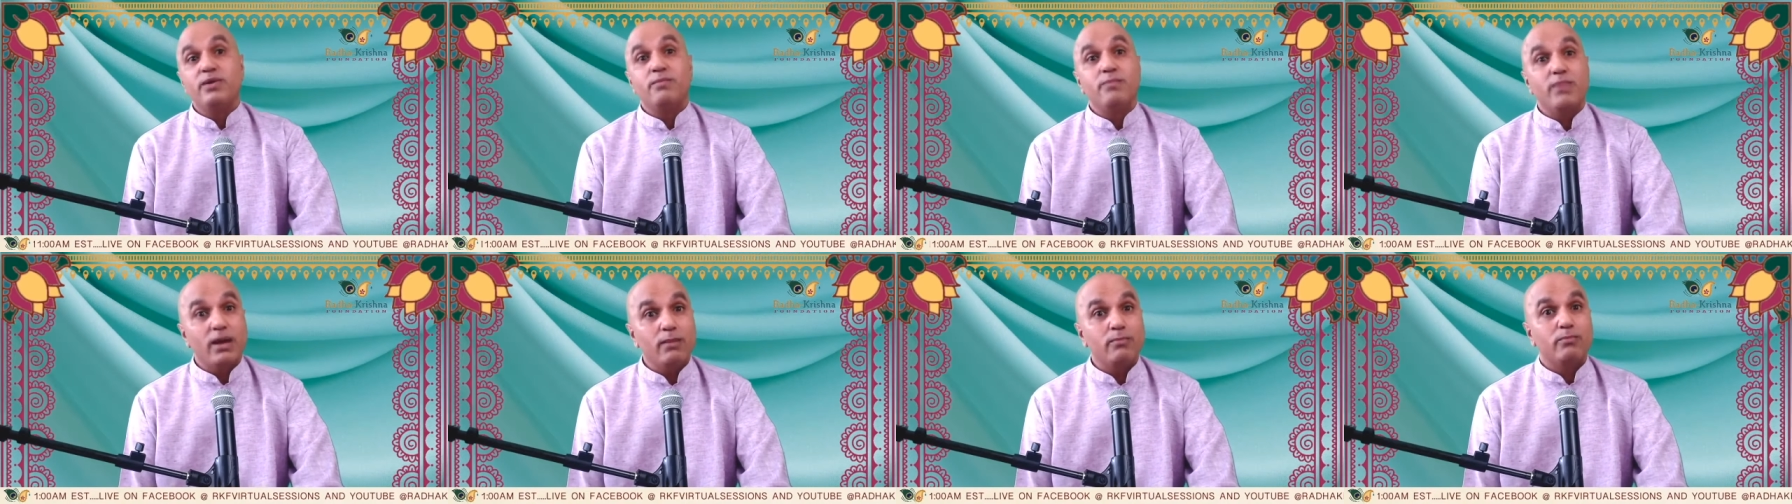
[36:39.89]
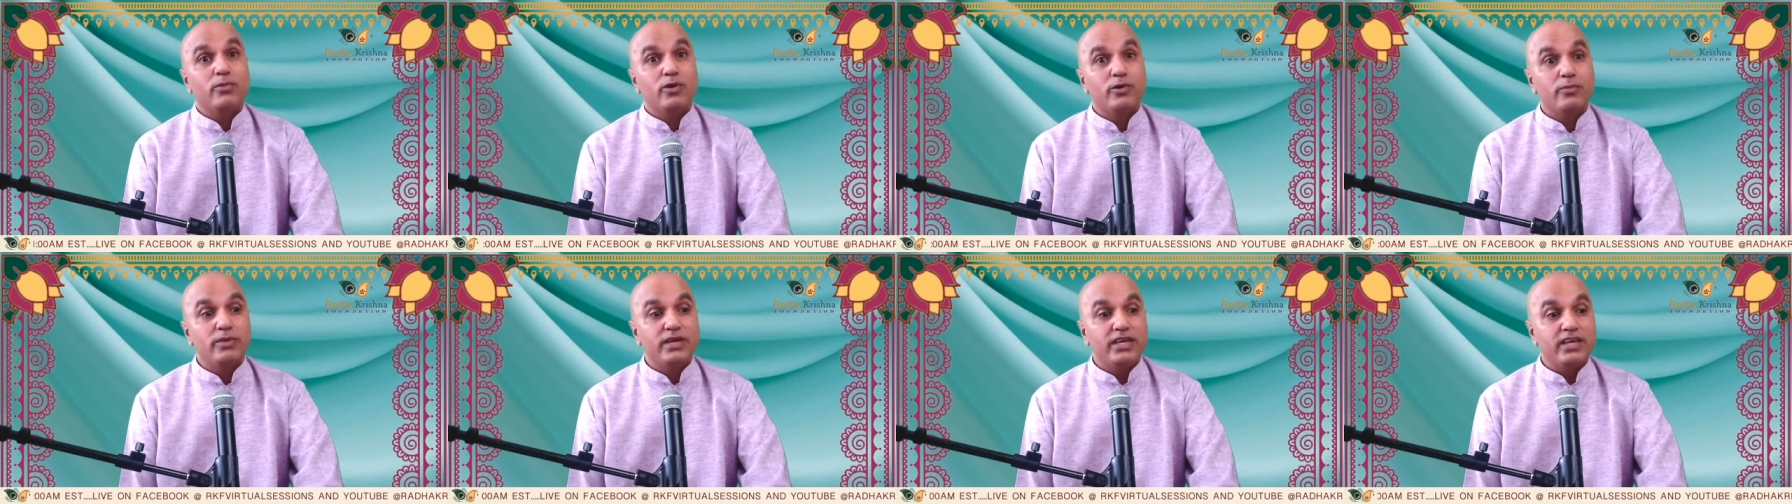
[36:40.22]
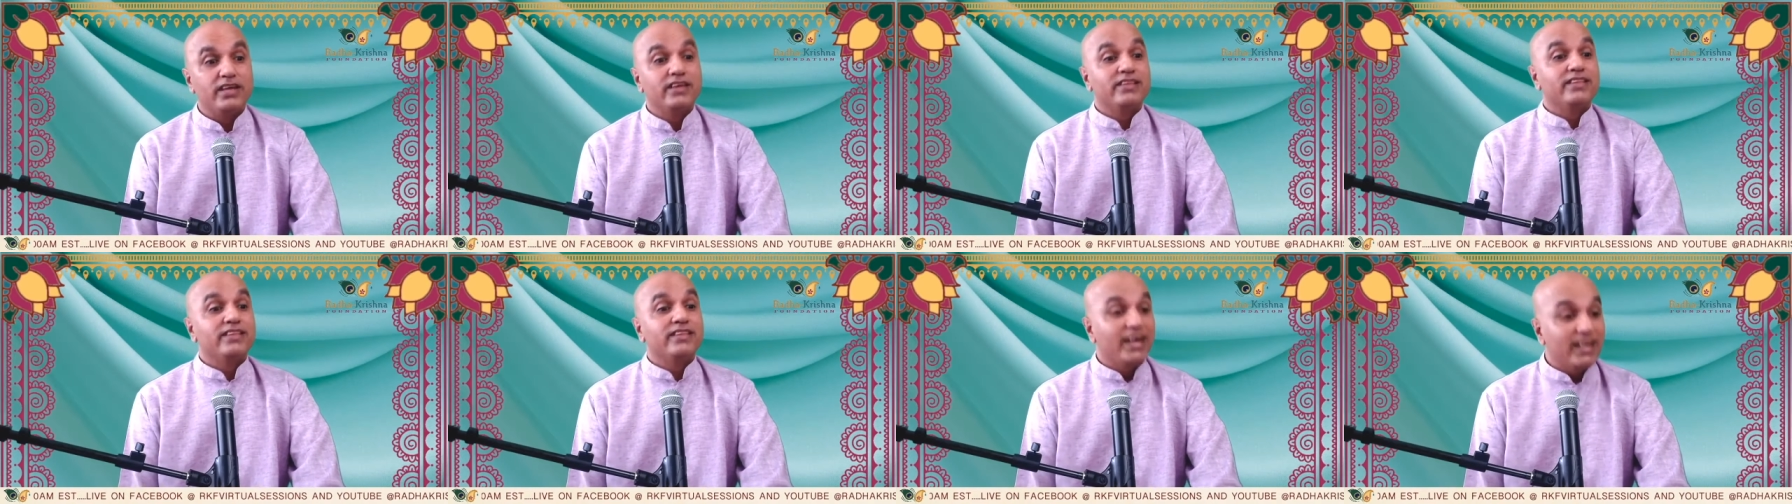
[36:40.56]

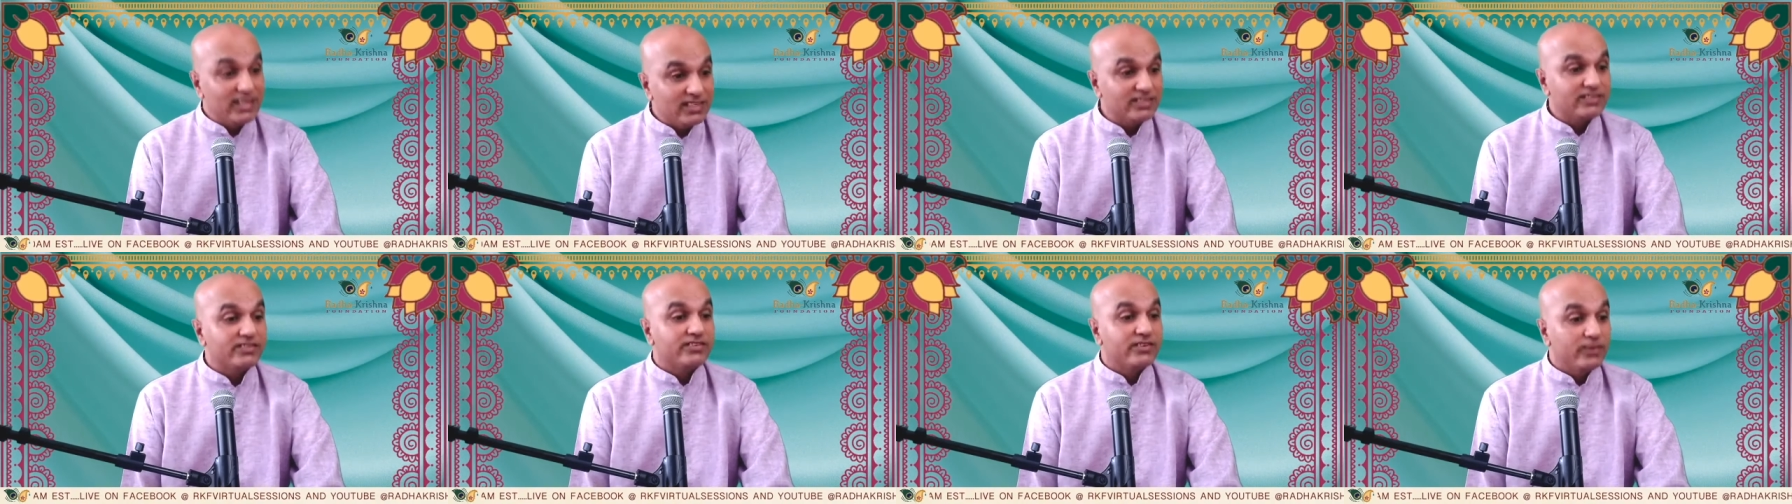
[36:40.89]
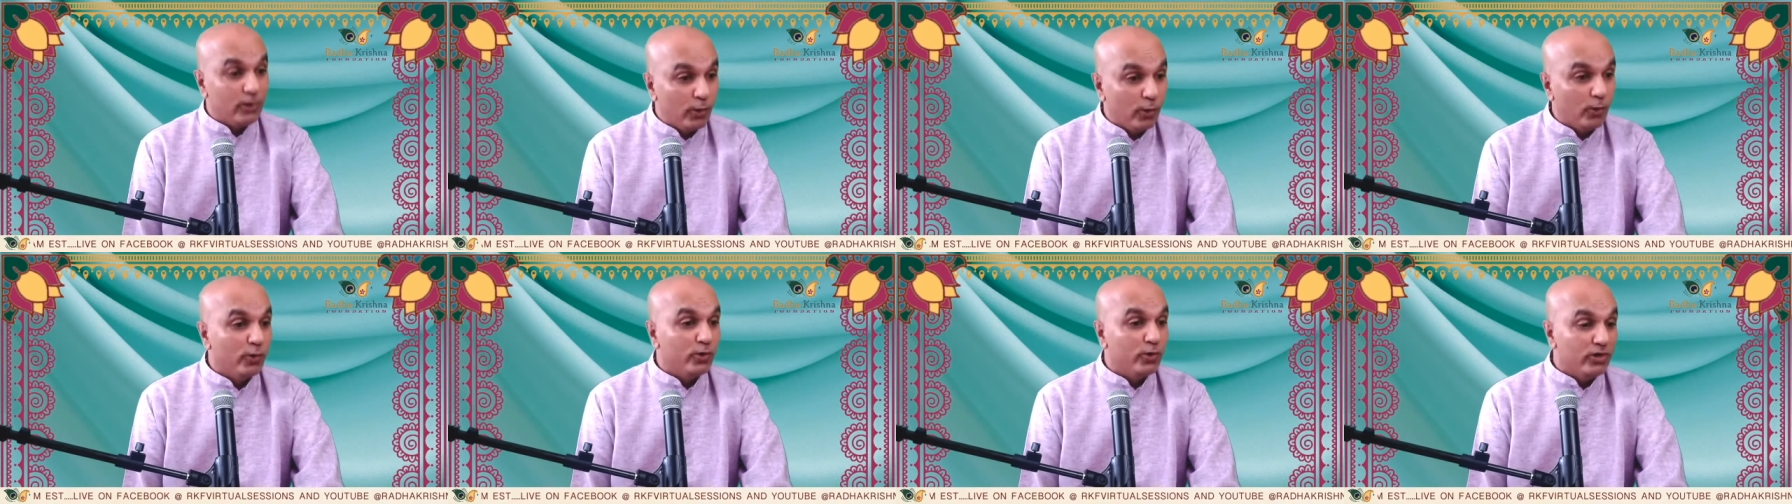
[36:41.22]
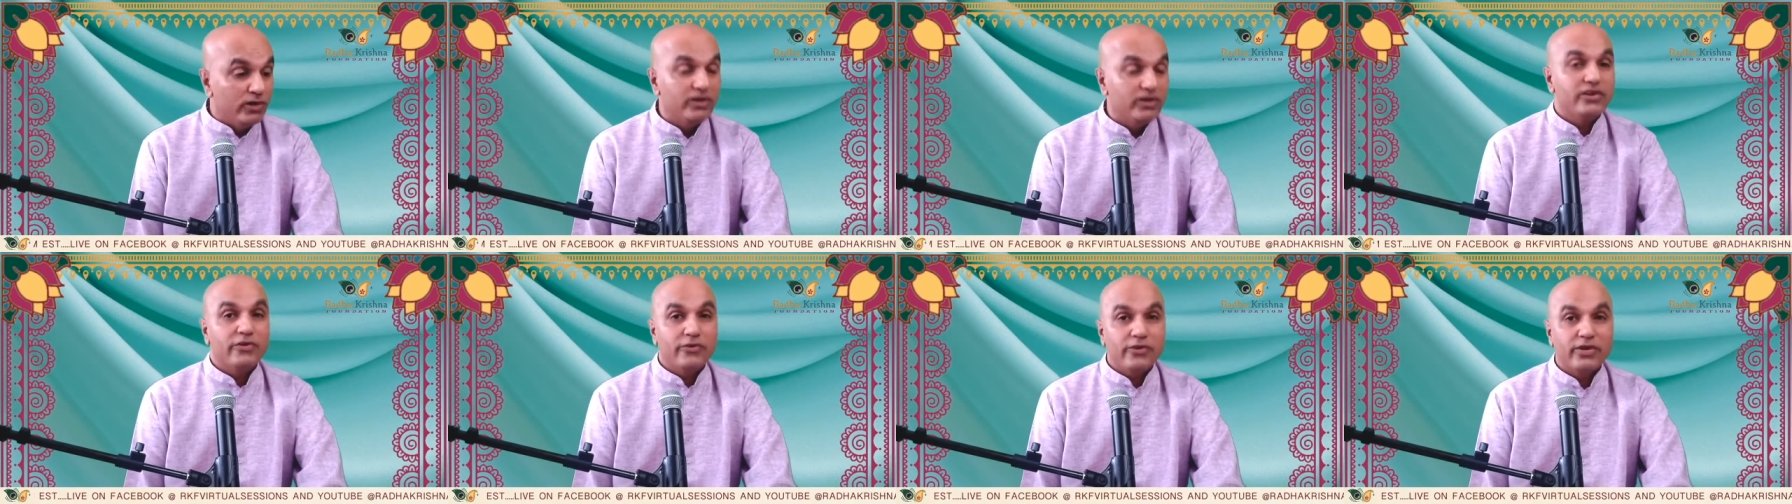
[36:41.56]
Remember me. That is the
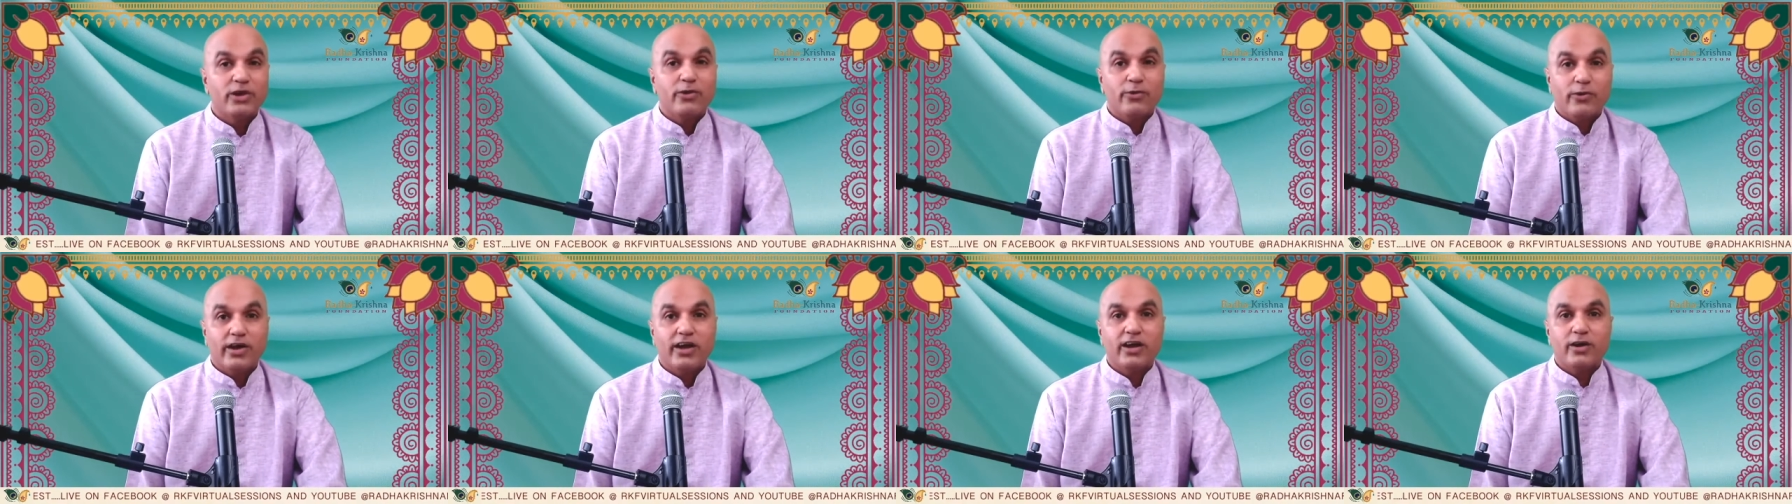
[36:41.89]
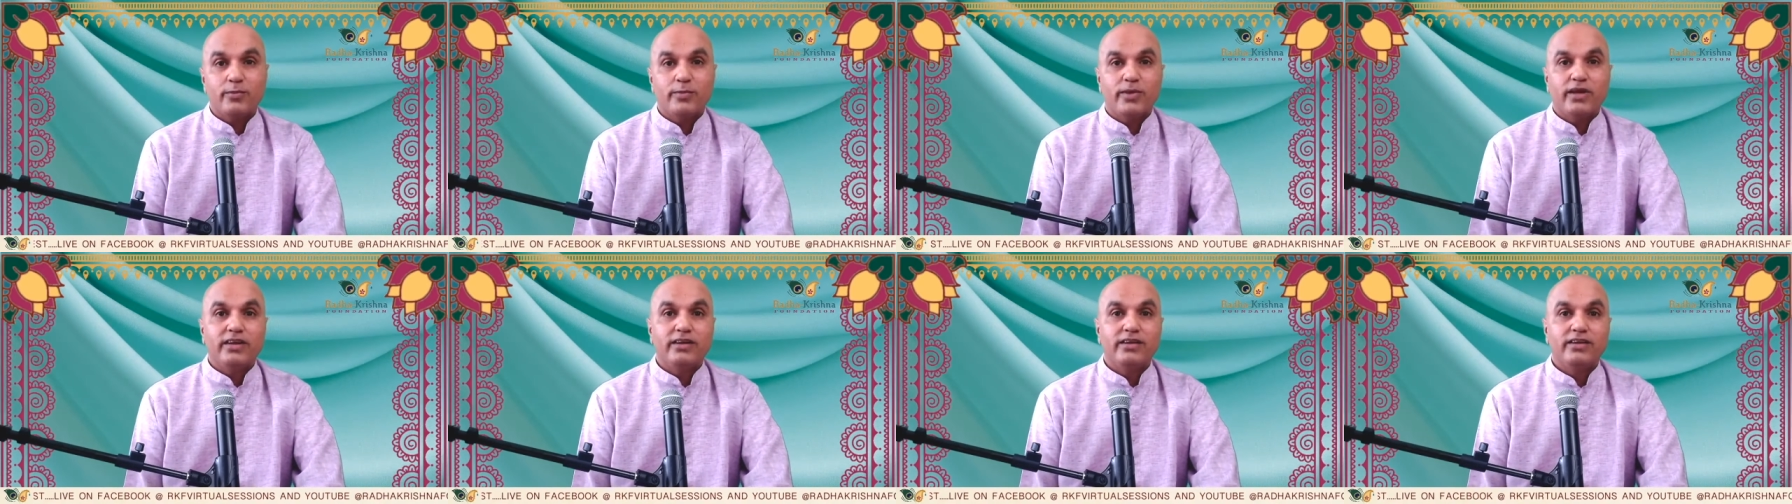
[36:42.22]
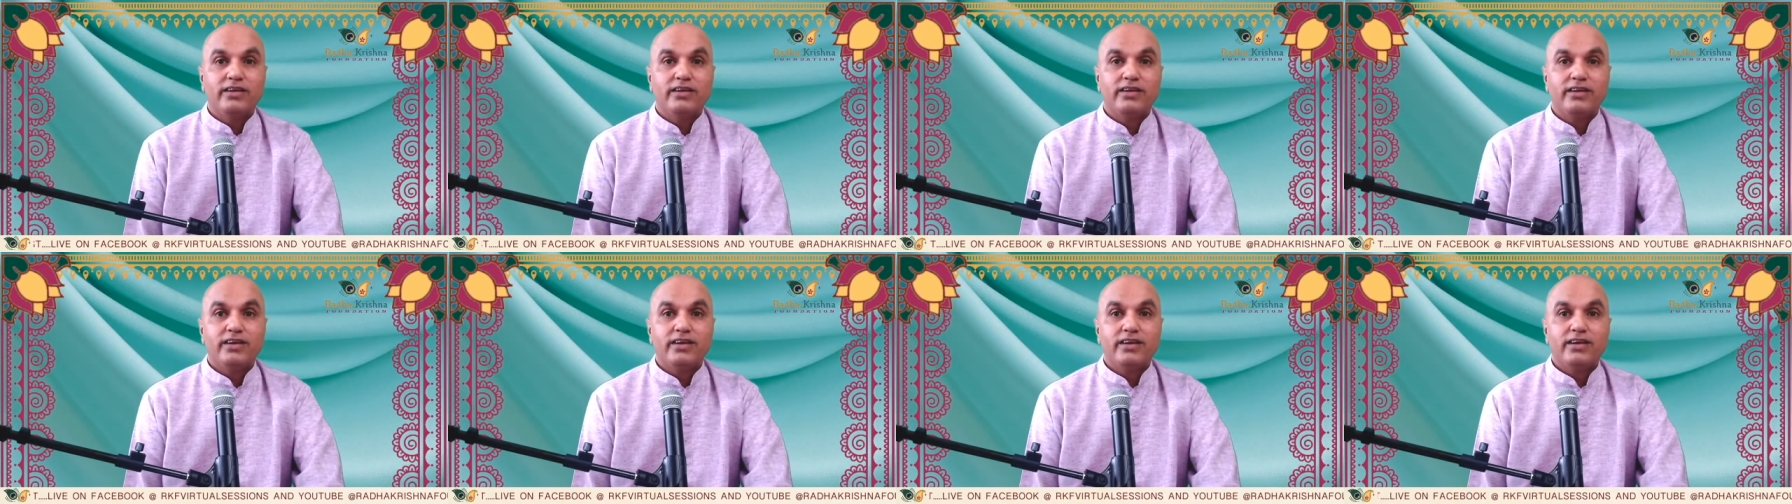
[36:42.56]
only
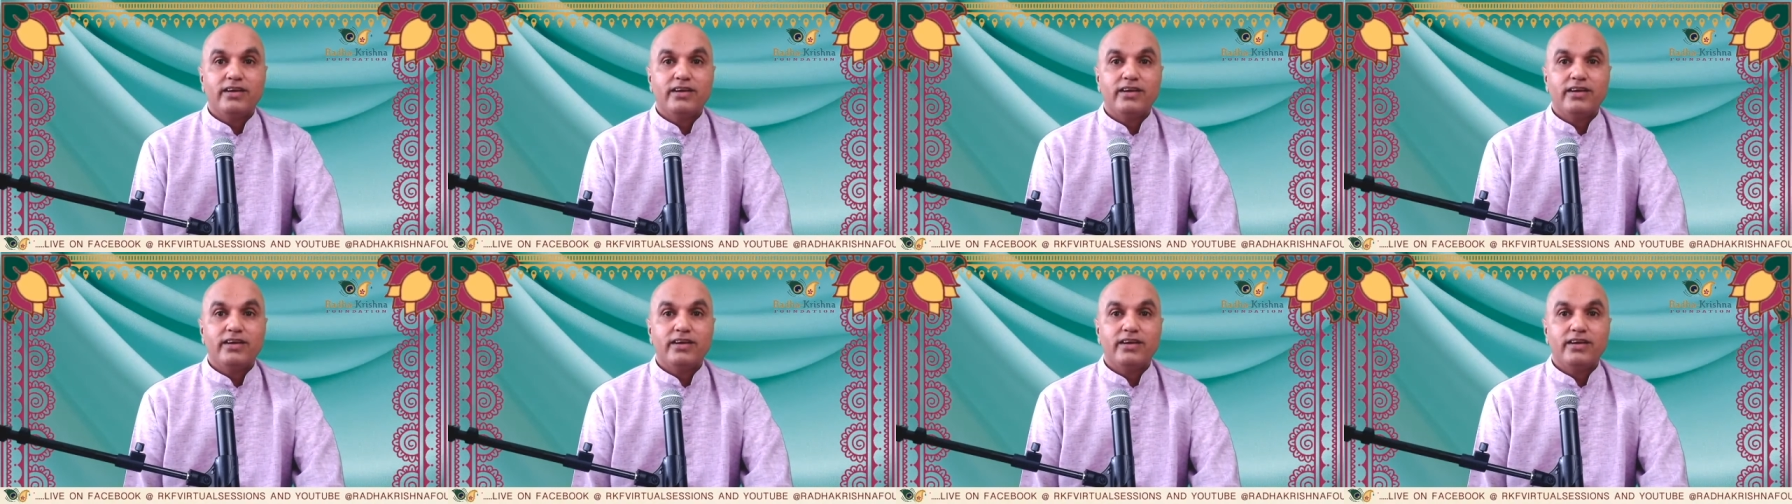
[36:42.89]
requirement.